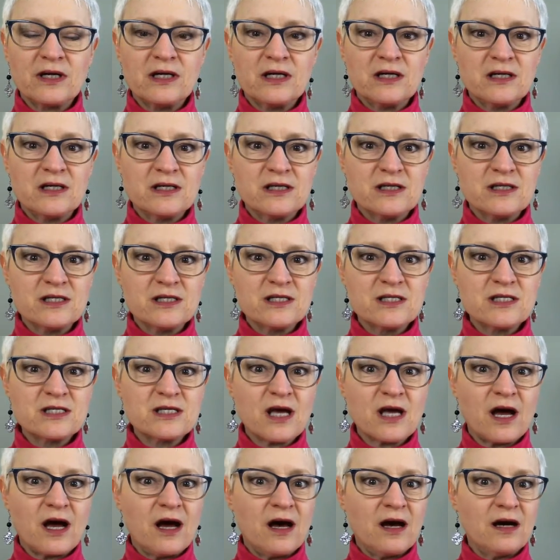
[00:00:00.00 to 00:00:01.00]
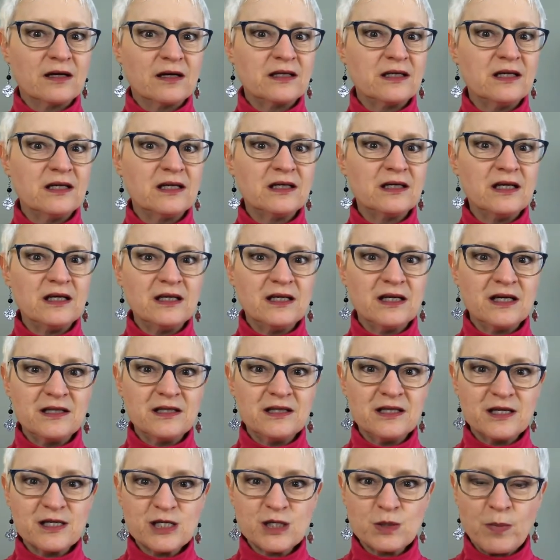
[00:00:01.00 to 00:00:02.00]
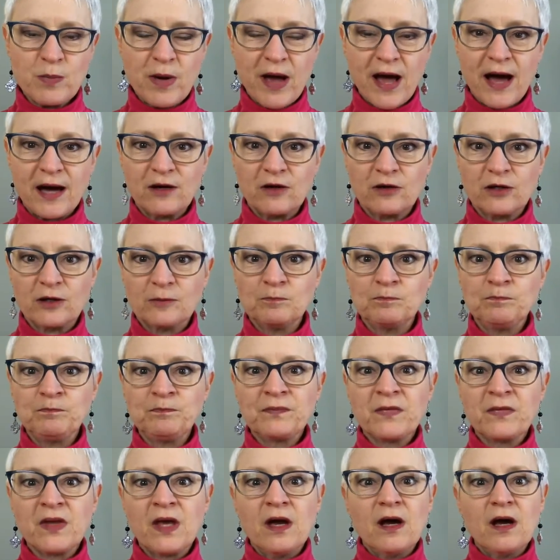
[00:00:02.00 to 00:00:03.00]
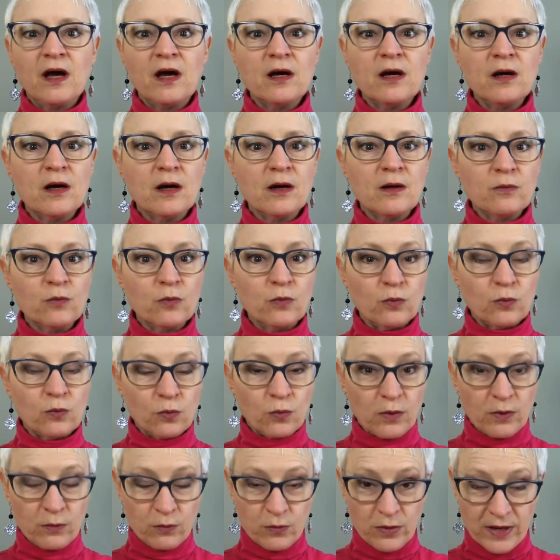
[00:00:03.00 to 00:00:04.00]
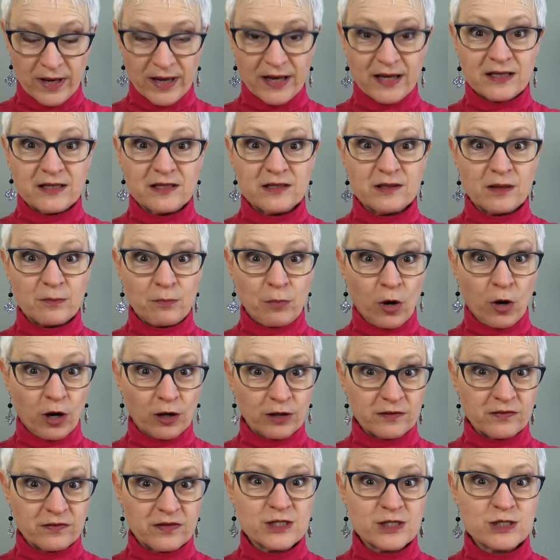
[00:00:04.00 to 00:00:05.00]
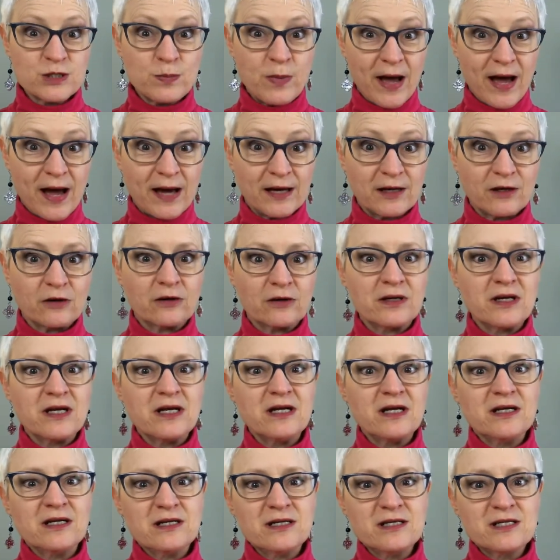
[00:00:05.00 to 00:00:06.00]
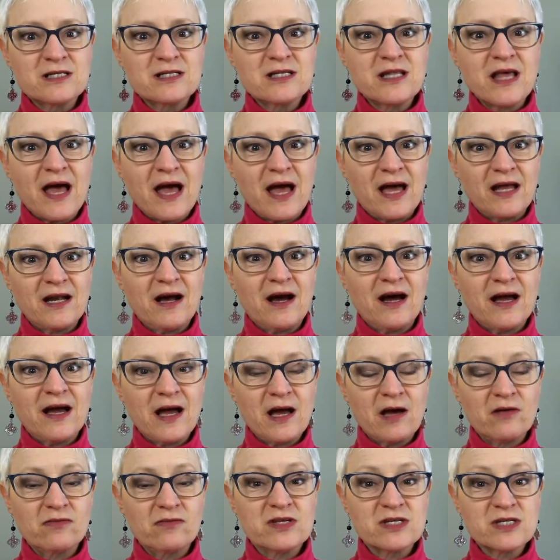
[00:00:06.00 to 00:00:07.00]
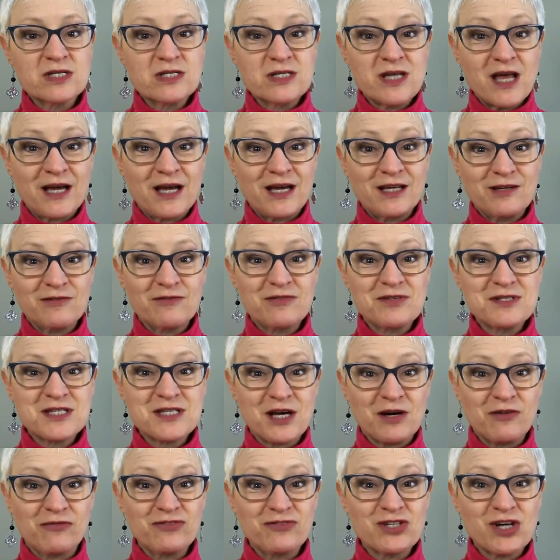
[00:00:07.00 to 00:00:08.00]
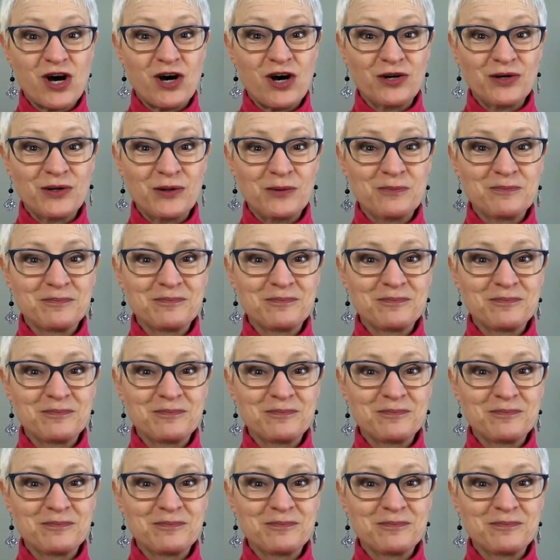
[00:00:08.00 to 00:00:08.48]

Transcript: is kicking in this pattern. And part of this pattern is that I have this negative self-talk.